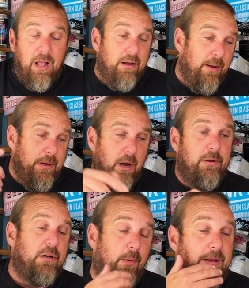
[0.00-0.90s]
Let me know in
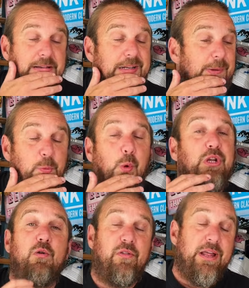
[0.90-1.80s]
your comments what
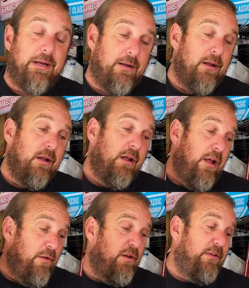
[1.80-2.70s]
you think. If
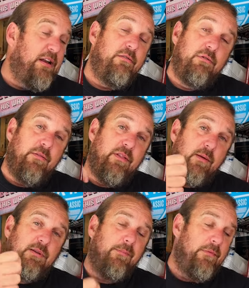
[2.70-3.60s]
you like the video, give it a
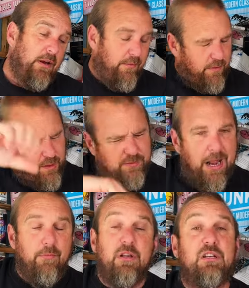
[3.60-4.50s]
thumbs up. If you don't, give it a thumbs
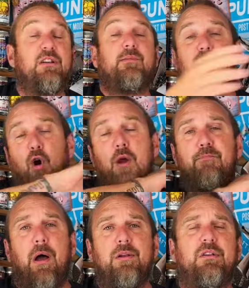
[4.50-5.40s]
down. There's a subscribe
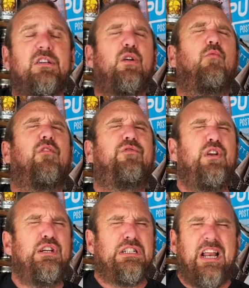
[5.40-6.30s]
button to Scott
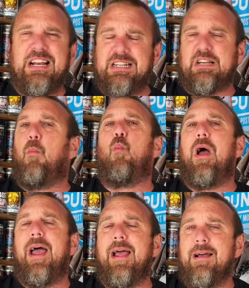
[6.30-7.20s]
Reviews Things
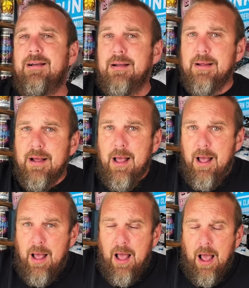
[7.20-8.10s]
somewhere.
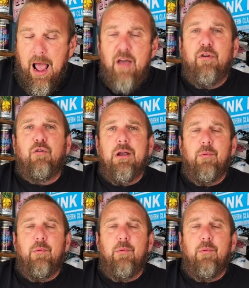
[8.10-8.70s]
Have a great...